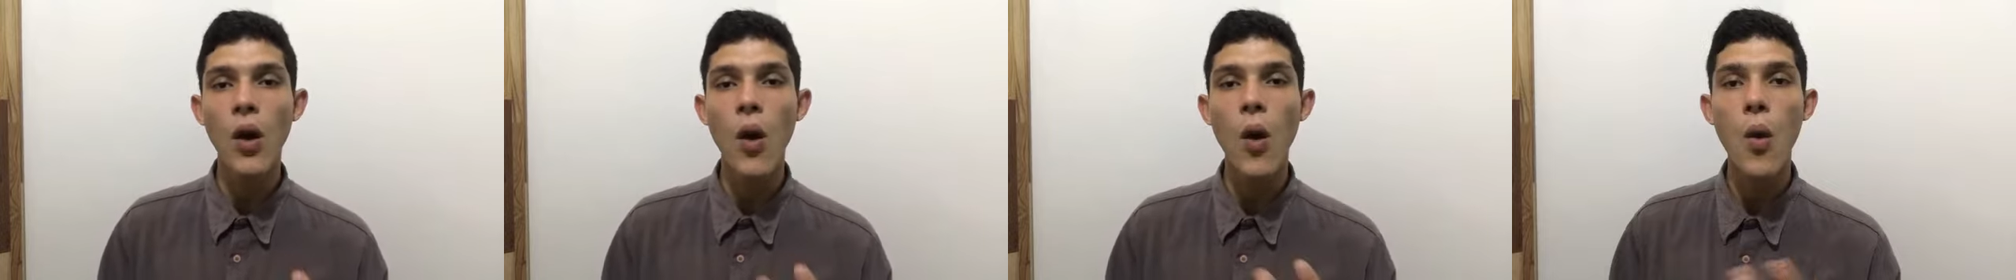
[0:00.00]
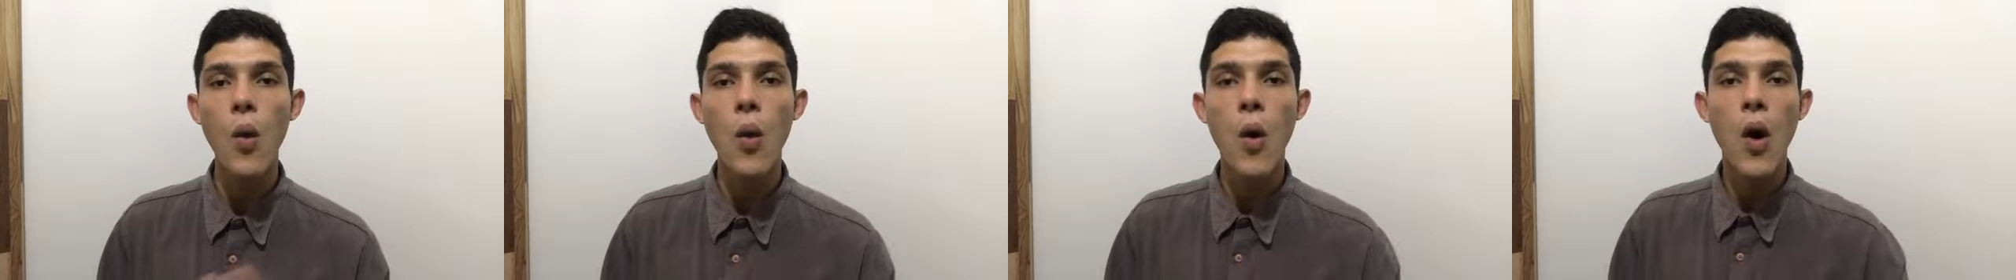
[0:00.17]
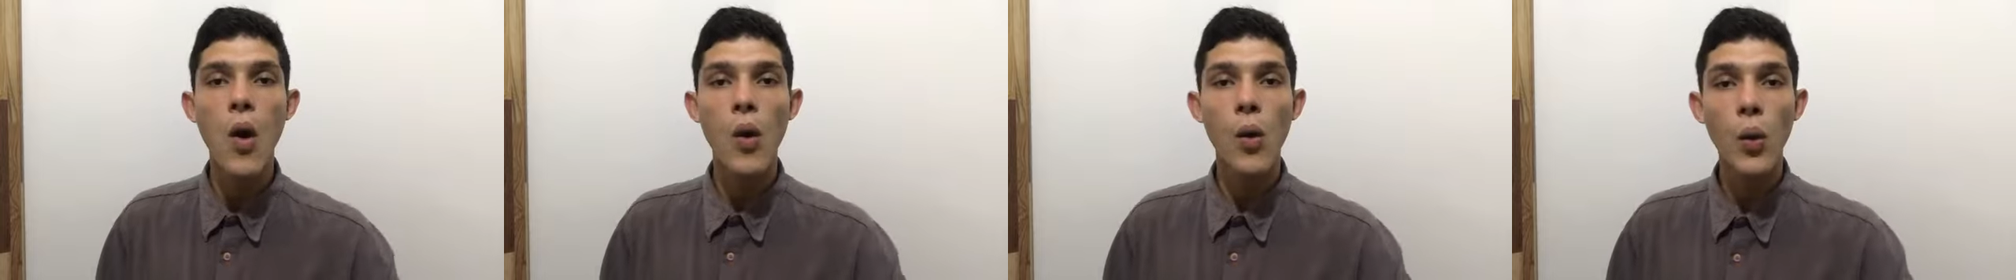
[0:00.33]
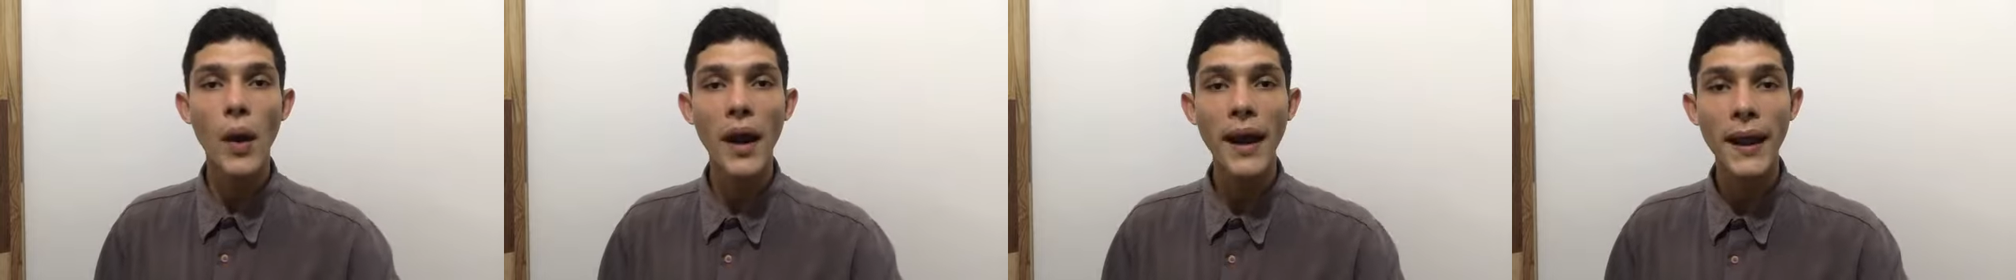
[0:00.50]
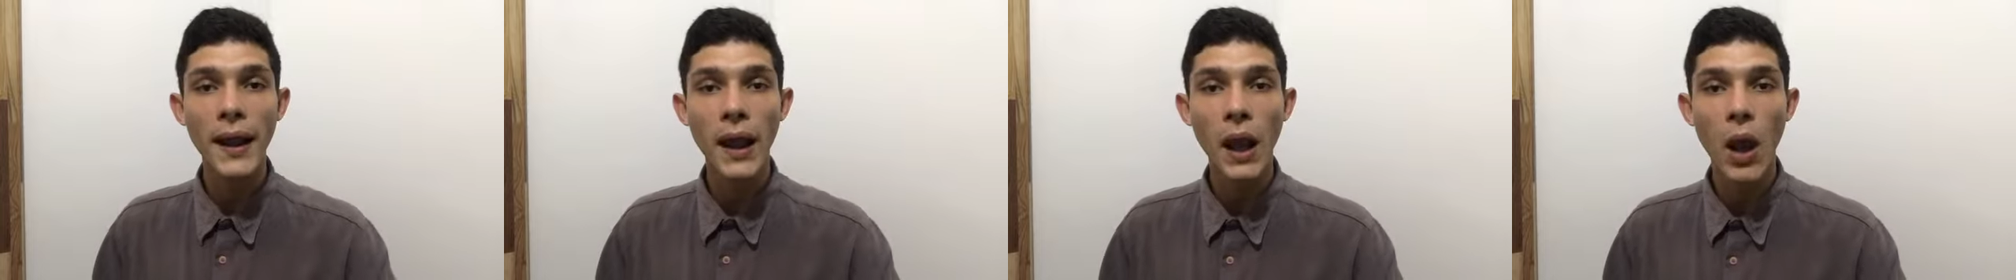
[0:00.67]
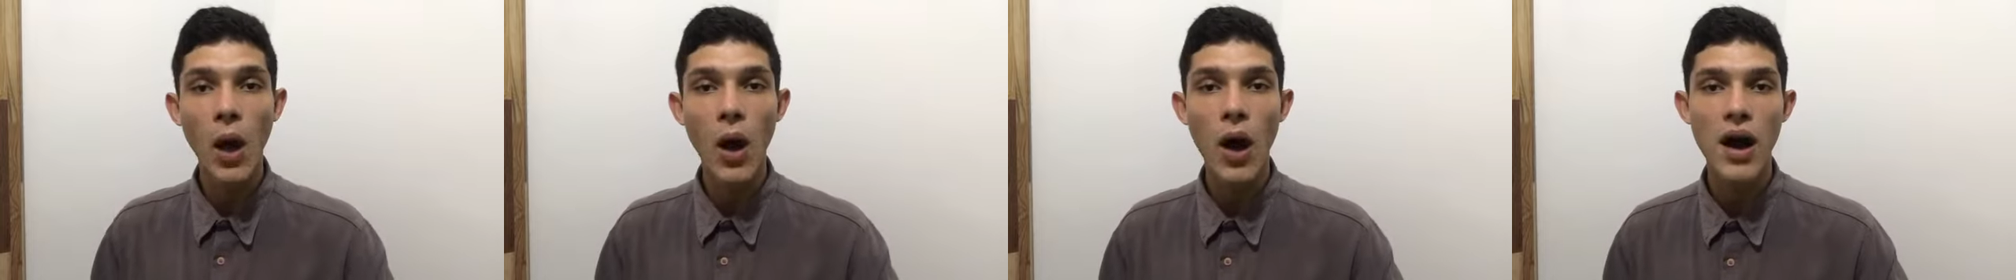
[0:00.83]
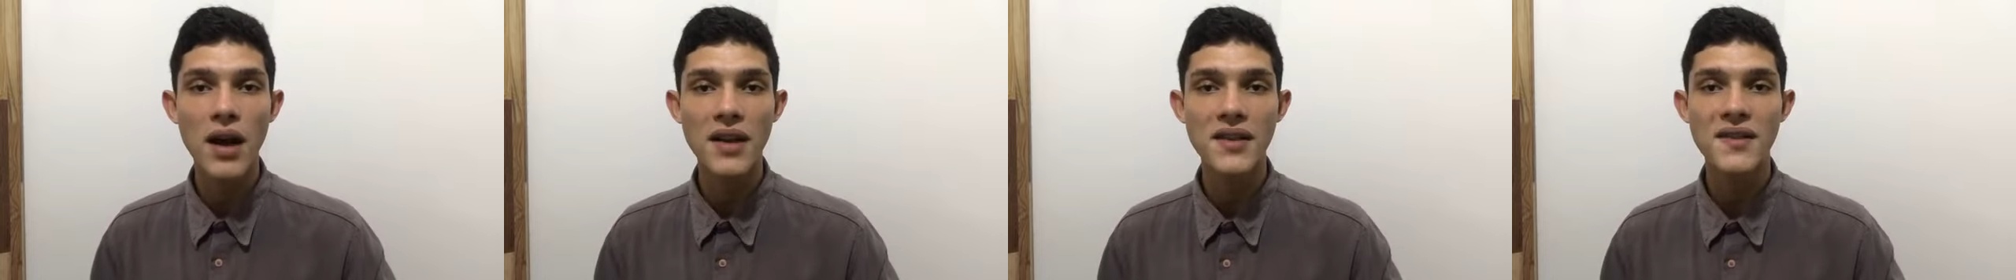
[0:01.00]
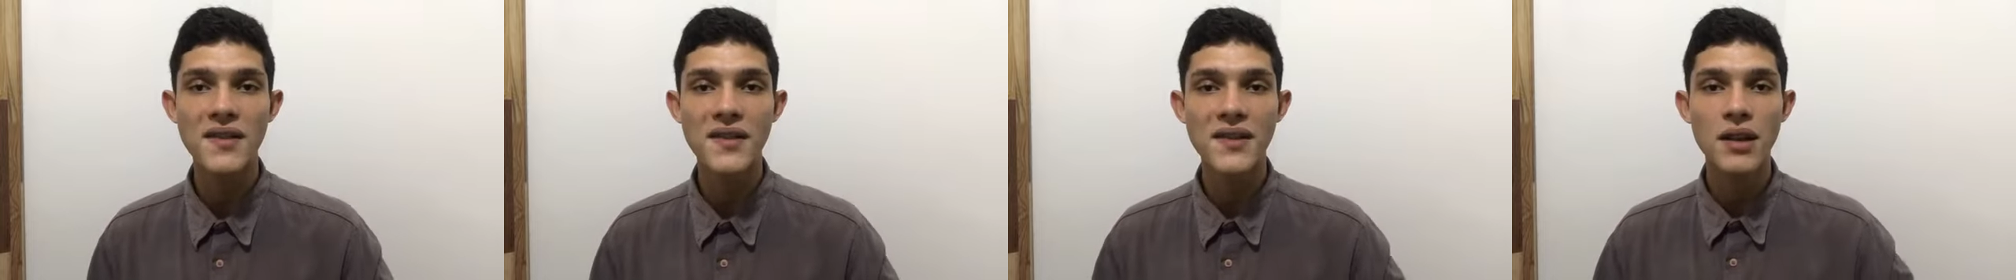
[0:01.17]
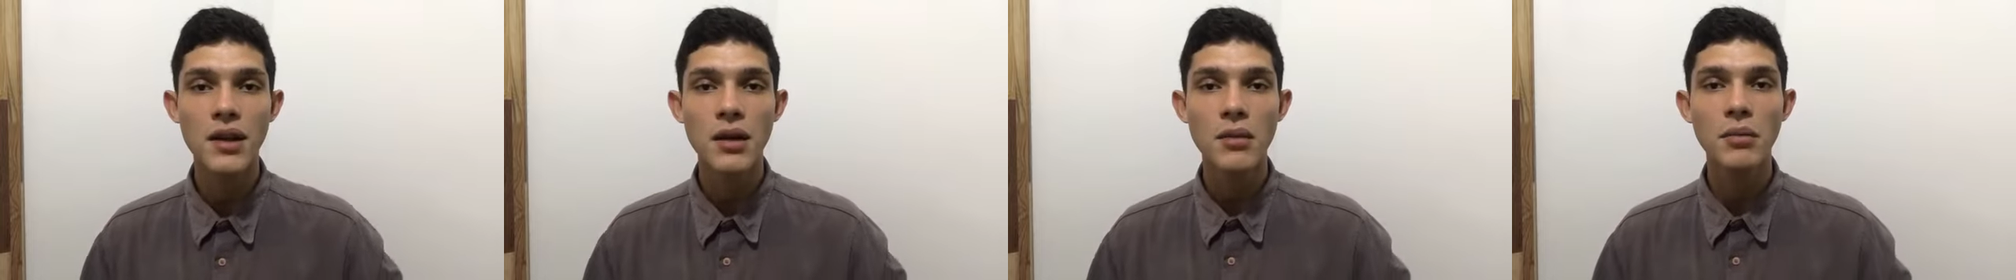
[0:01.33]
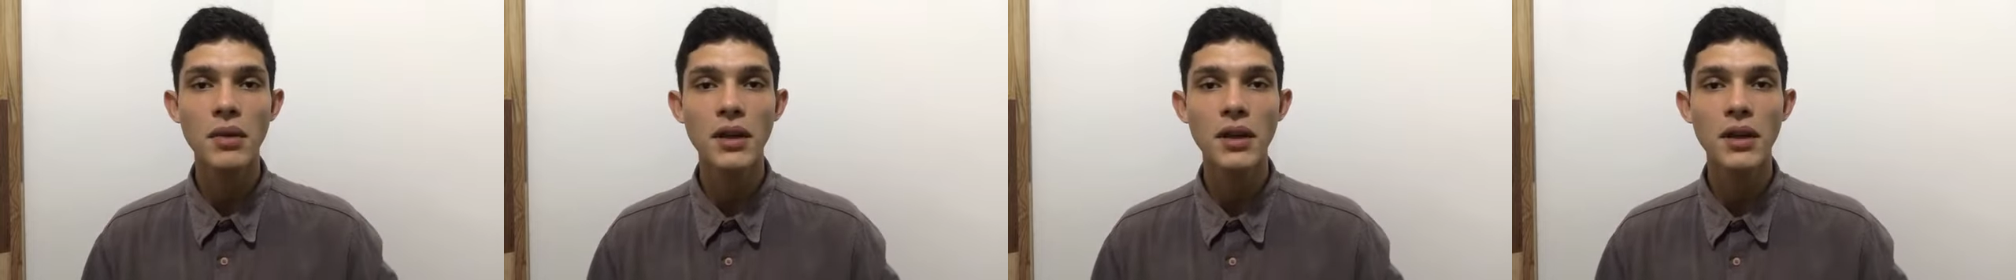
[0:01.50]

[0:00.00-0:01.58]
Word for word: on weight loss,